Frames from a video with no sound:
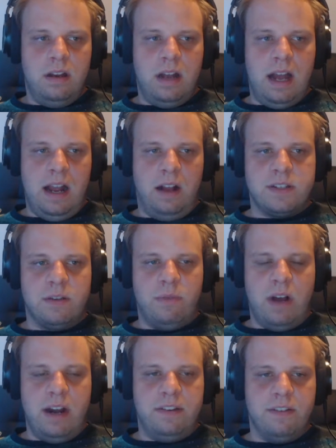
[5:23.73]
I also
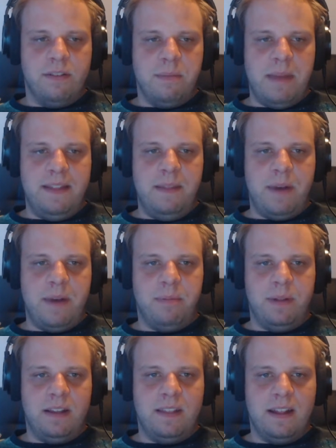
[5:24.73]
wanted to remind the
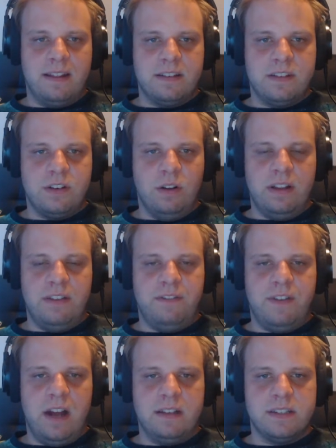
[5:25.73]
public that the stolen
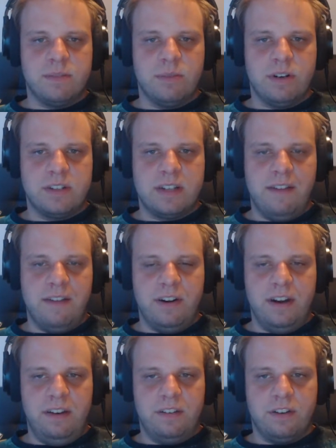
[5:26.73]
funds were
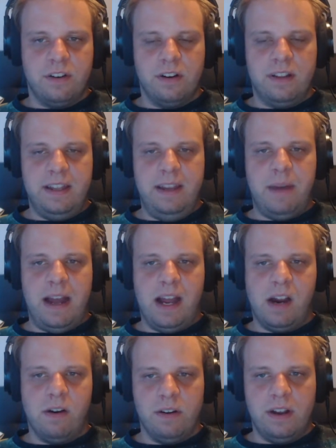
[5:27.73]
discovered internally by
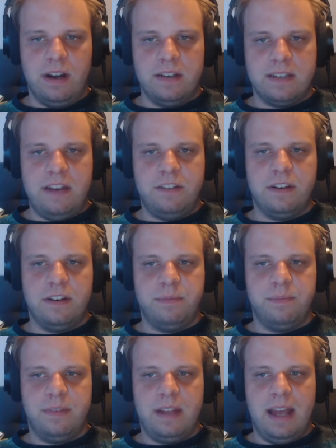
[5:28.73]
our
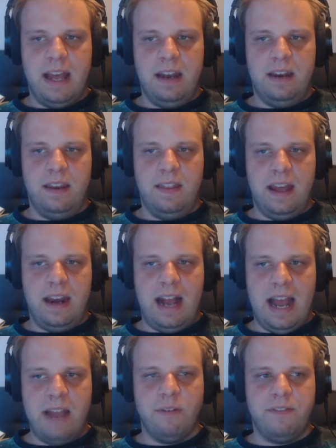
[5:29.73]
organization and that
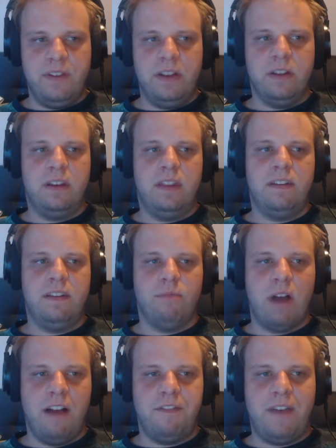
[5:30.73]
I revealed the
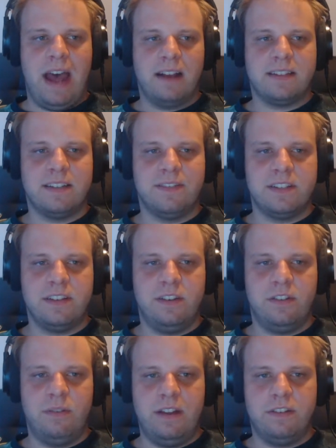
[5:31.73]
raw facts of the
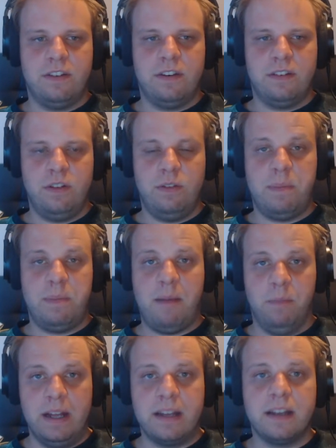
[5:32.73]
situation to the
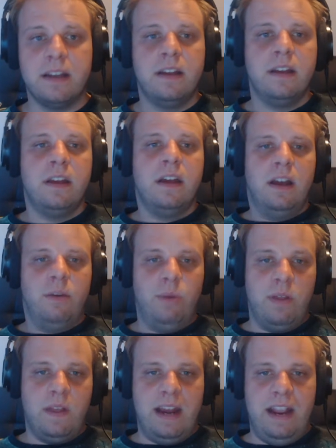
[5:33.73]
public
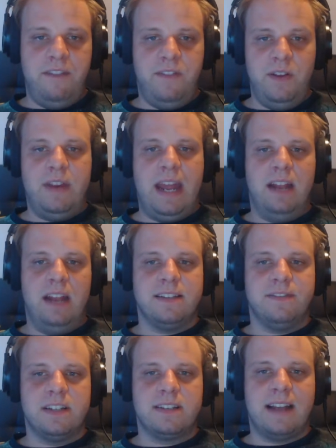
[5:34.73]
within a few days
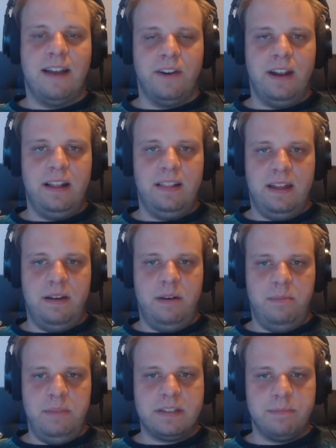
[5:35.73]
of discovering the
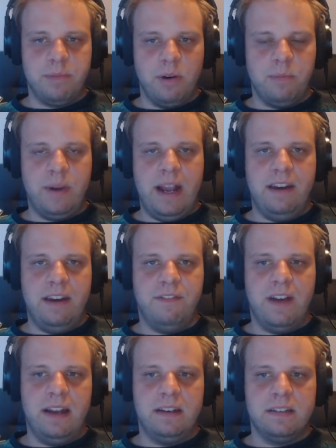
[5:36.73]
misappropriated
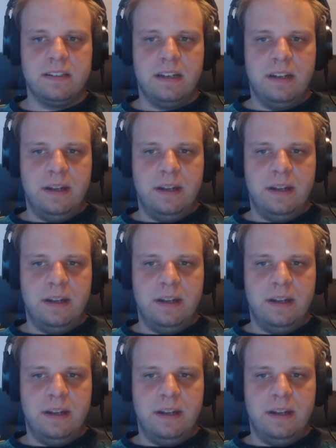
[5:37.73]
funds.